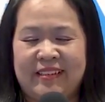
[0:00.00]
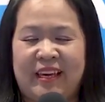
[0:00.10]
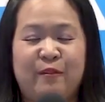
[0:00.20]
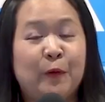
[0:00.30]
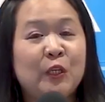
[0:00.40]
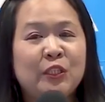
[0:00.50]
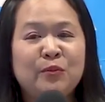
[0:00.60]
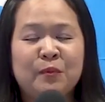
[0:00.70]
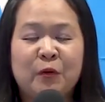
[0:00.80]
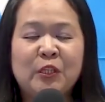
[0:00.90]
Okay, for
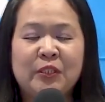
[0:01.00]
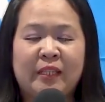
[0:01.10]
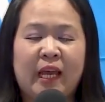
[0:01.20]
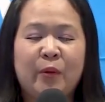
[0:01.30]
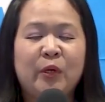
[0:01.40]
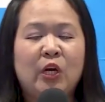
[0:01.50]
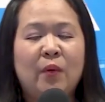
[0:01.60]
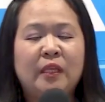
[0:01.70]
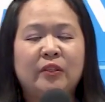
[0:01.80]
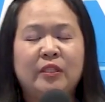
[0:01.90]
today, we're
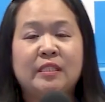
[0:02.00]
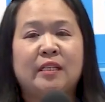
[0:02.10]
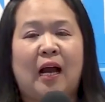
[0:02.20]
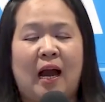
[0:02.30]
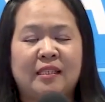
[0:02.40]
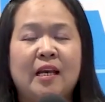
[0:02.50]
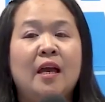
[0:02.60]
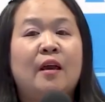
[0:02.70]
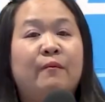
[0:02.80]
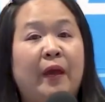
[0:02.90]
going to discuss
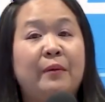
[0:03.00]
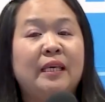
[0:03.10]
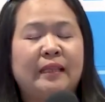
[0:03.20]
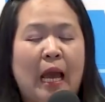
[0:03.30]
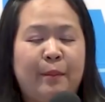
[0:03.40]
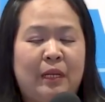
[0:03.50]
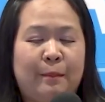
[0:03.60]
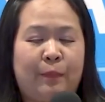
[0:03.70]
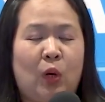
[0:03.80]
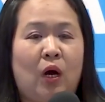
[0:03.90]
very
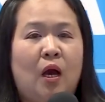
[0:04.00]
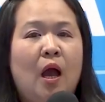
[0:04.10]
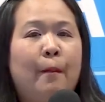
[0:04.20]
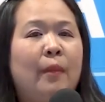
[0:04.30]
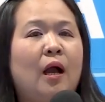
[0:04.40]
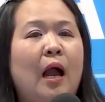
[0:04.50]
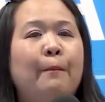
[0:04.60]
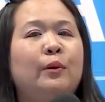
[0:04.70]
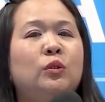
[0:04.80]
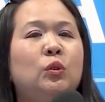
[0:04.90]
timely po mga
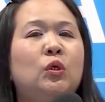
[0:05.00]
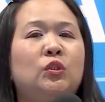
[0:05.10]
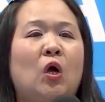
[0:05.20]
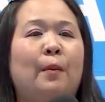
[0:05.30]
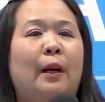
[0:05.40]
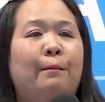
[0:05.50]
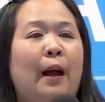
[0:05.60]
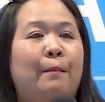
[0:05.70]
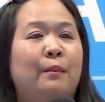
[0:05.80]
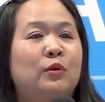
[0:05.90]
produkto ang
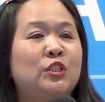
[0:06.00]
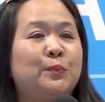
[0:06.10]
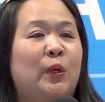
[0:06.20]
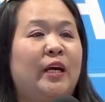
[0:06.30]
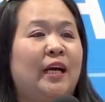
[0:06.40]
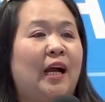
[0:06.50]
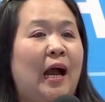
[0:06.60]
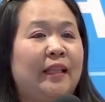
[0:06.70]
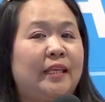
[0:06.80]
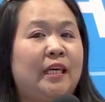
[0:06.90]
magpapaboost po ng
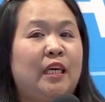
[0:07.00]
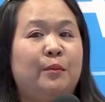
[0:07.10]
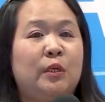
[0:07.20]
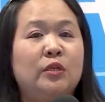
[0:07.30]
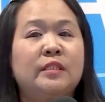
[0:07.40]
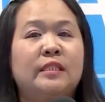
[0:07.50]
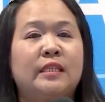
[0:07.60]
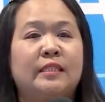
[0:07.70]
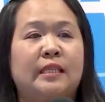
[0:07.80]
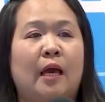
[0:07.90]
ating immune
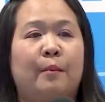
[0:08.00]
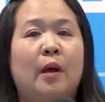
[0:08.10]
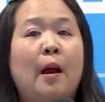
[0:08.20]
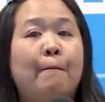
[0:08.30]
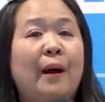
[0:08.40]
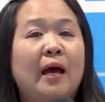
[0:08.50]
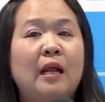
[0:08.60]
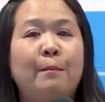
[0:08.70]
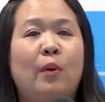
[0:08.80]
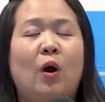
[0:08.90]
system
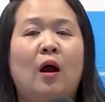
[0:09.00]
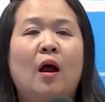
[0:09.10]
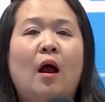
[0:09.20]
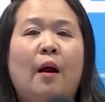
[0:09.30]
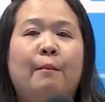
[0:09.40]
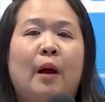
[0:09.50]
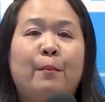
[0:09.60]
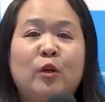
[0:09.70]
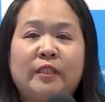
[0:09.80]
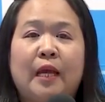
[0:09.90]
para po
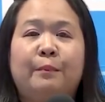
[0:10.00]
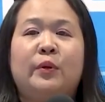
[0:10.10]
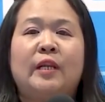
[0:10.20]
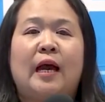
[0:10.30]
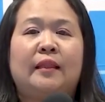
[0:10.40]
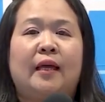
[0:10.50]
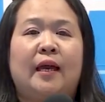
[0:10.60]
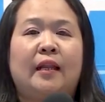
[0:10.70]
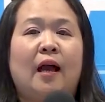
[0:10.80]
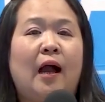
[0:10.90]
ma-protect po
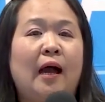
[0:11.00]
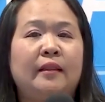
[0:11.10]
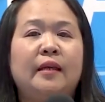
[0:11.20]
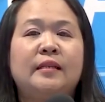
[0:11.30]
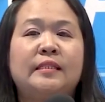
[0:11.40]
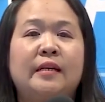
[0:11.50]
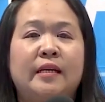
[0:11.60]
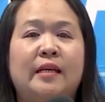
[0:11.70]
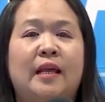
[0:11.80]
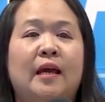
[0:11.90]
natin ang ating
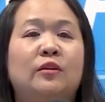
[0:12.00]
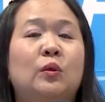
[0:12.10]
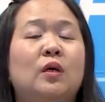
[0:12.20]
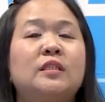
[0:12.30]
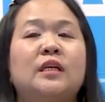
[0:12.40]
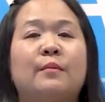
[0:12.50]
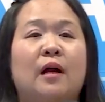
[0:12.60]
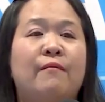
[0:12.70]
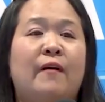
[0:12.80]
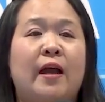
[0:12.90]
sarili doon sa
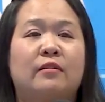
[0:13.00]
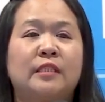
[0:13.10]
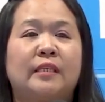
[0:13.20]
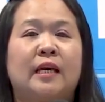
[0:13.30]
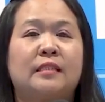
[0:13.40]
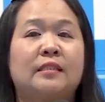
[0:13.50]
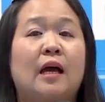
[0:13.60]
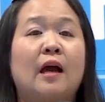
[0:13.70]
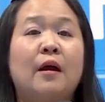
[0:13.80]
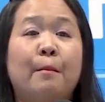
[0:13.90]
mga viruses
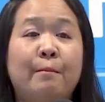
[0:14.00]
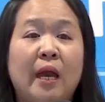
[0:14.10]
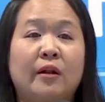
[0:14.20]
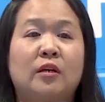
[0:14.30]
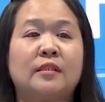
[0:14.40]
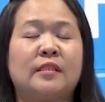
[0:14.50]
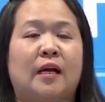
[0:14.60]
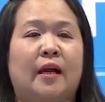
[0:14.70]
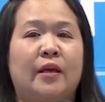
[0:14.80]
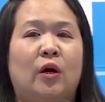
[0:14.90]
na meron
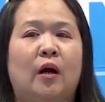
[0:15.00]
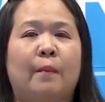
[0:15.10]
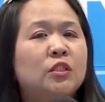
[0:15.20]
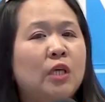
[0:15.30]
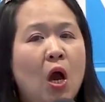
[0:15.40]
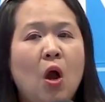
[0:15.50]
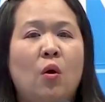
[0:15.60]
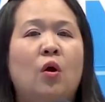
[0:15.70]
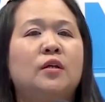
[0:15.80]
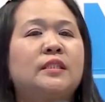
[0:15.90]
sa ngayon. So,
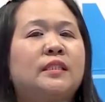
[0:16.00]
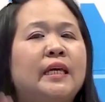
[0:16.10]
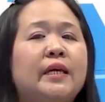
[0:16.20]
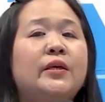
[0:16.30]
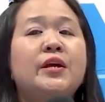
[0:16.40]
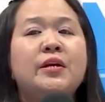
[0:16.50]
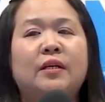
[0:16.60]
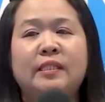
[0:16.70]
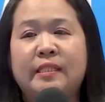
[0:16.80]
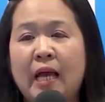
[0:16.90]
consider
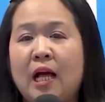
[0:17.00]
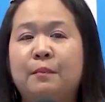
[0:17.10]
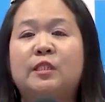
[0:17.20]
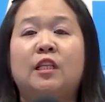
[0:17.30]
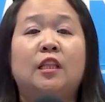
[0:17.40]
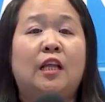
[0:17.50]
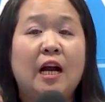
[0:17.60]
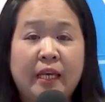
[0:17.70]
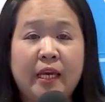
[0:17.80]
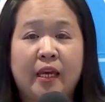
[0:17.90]
yourselves
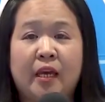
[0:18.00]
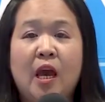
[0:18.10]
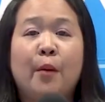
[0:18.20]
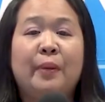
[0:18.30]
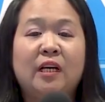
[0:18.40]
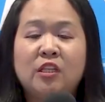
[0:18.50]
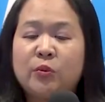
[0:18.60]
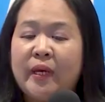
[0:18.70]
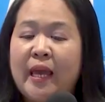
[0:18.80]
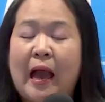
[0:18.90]
lucky
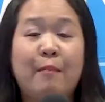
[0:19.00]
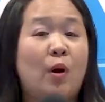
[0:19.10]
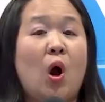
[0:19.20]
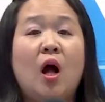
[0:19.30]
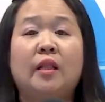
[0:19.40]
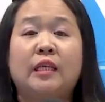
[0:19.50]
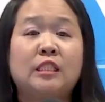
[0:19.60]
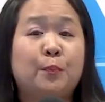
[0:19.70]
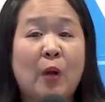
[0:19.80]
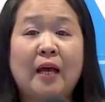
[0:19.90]
because we have all
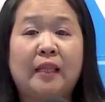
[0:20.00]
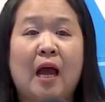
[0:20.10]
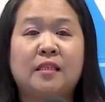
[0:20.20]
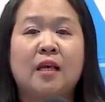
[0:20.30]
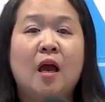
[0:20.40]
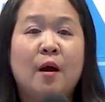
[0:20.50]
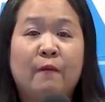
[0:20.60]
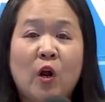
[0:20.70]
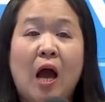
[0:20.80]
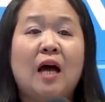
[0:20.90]
these products
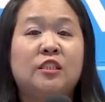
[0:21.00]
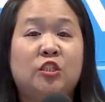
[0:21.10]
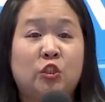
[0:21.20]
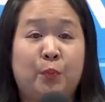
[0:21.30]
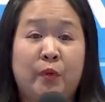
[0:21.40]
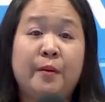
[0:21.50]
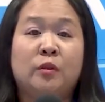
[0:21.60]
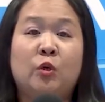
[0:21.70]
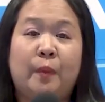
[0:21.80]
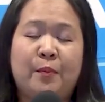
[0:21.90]
for us to
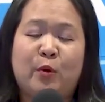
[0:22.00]
be